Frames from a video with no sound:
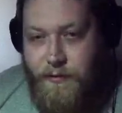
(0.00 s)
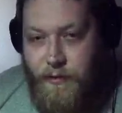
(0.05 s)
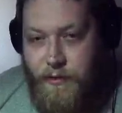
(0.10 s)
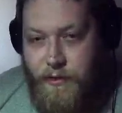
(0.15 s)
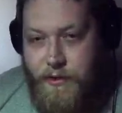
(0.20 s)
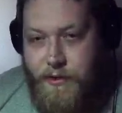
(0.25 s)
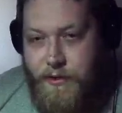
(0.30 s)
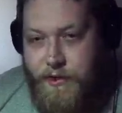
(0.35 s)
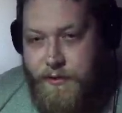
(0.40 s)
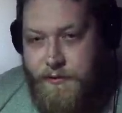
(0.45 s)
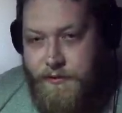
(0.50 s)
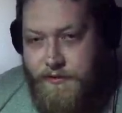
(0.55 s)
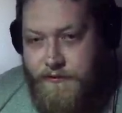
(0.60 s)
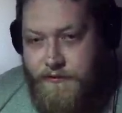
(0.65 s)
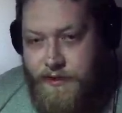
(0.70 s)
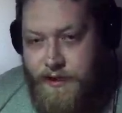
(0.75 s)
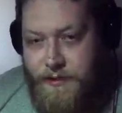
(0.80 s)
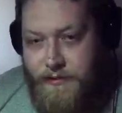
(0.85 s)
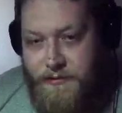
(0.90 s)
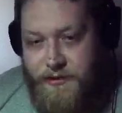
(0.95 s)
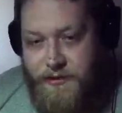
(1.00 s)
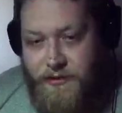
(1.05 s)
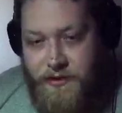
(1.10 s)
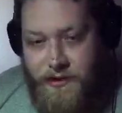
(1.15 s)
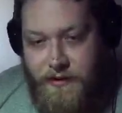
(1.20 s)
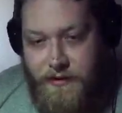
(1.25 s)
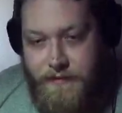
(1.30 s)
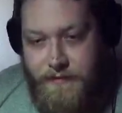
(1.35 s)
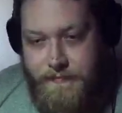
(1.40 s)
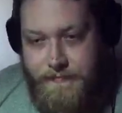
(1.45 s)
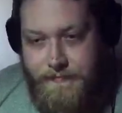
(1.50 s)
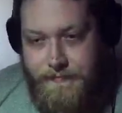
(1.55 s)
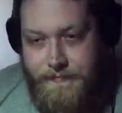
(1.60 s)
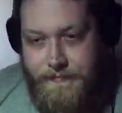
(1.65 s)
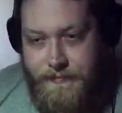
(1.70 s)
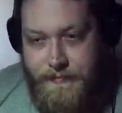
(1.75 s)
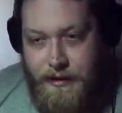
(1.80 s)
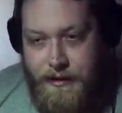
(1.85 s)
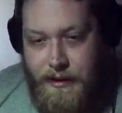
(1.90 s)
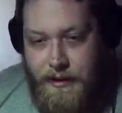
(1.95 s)
quite a bit of damage here.
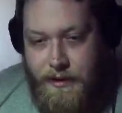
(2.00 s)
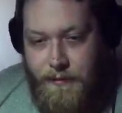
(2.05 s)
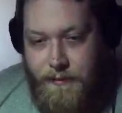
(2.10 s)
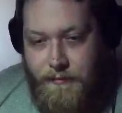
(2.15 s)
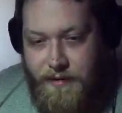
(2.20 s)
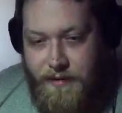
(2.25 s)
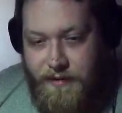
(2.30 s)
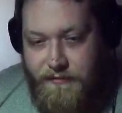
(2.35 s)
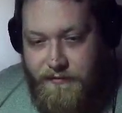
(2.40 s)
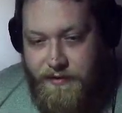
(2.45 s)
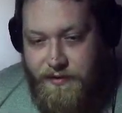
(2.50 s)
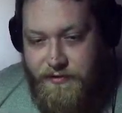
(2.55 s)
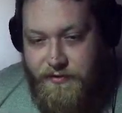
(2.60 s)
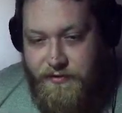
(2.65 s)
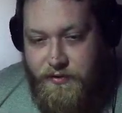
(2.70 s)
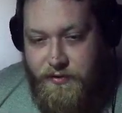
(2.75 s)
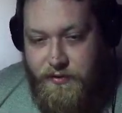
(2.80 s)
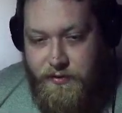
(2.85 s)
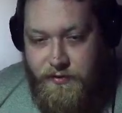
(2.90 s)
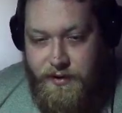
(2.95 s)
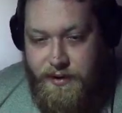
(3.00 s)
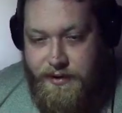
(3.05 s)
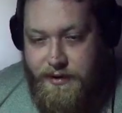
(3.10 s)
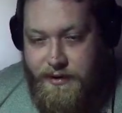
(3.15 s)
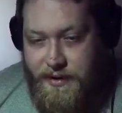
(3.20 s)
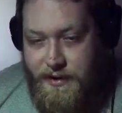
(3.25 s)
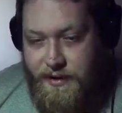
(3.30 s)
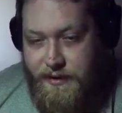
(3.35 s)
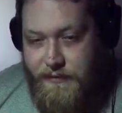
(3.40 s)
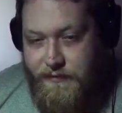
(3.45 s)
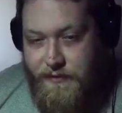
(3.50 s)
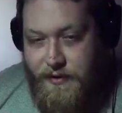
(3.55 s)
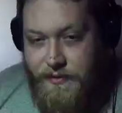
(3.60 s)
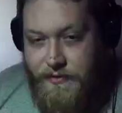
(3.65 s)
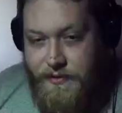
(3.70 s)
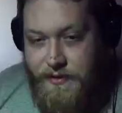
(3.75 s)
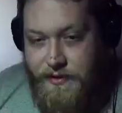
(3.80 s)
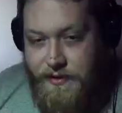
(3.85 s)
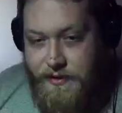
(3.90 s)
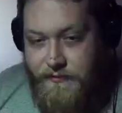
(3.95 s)
Main phase 2, I can
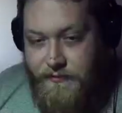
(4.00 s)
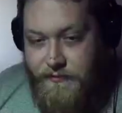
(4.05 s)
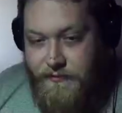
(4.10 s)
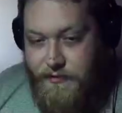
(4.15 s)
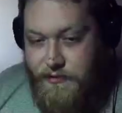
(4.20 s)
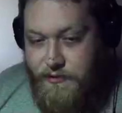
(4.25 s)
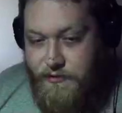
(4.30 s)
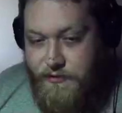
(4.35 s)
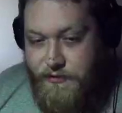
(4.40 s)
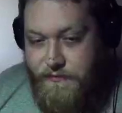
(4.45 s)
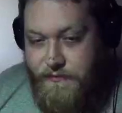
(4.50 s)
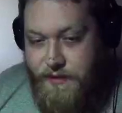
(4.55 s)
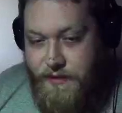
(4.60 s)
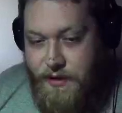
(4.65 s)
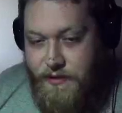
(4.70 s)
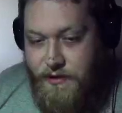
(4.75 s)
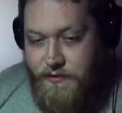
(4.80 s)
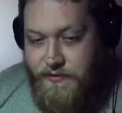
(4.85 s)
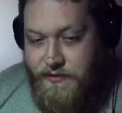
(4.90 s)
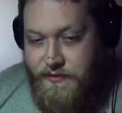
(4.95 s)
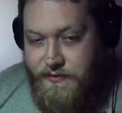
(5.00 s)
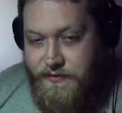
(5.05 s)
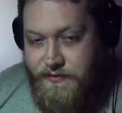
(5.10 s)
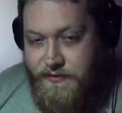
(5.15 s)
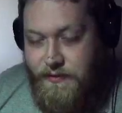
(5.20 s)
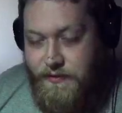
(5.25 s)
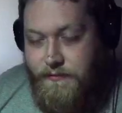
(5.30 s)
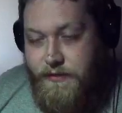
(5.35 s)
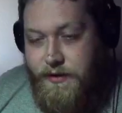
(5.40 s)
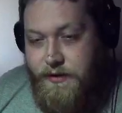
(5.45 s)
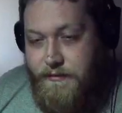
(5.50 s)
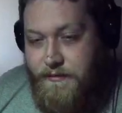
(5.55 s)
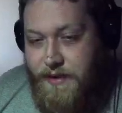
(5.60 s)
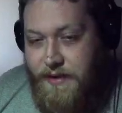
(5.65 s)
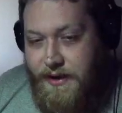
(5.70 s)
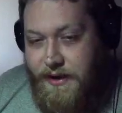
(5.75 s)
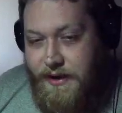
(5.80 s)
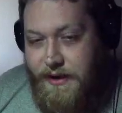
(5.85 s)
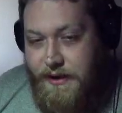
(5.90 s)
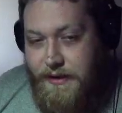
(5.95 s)
activate the Fusion using the Silvered in
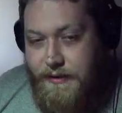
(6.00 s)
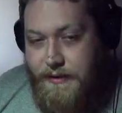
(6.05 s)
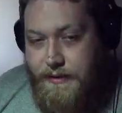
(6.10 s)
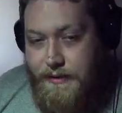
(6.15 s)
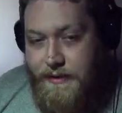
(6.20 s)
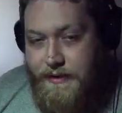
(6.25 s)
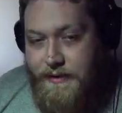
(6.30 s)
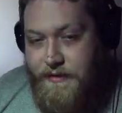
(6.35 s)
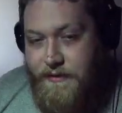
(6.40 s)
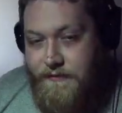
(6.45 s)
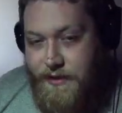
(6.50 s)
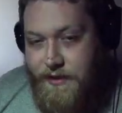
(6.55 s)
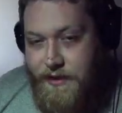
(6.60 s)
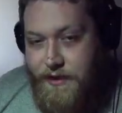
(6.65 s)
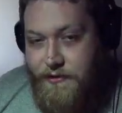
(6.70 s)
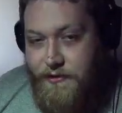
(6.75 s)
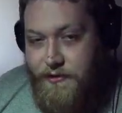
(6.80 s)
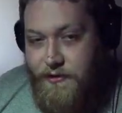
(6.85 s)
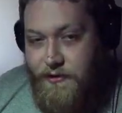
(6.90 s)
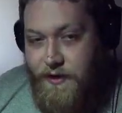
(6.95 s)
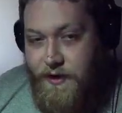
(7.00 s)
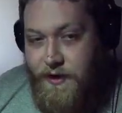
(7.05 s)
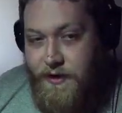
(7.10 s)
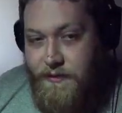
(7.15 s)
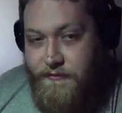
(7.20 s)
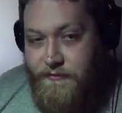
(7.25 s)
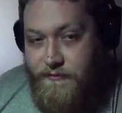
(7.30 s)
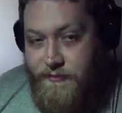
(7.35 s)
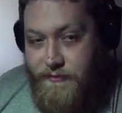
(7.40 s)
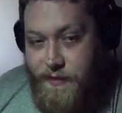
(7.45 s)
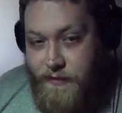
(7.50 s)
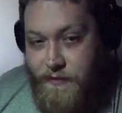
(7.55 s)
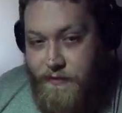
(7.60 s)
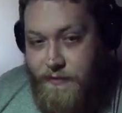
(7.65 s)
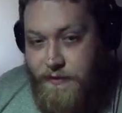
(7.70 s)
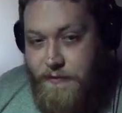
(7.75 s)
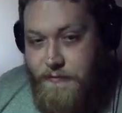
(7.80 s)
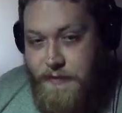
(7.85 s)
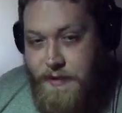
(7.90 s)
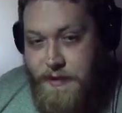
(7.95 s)
my hand and the Vanisher on
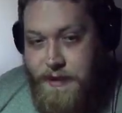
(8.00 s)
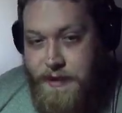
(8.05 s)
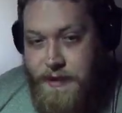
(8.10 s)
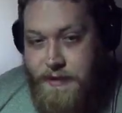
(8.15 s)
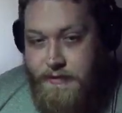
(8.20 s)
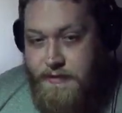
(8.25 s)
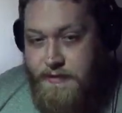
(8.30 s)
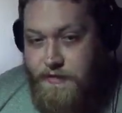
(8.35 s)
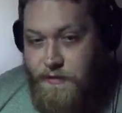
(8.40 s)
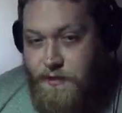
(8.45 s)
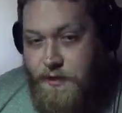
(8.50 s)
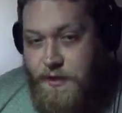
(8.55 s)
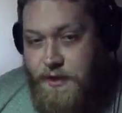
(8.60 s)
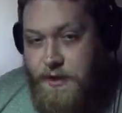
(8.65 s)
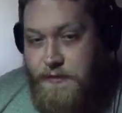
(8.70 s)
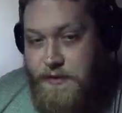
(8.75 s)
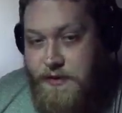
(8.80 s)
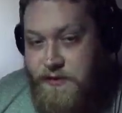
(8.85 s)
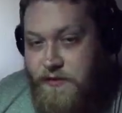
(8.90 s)
field. This will get me to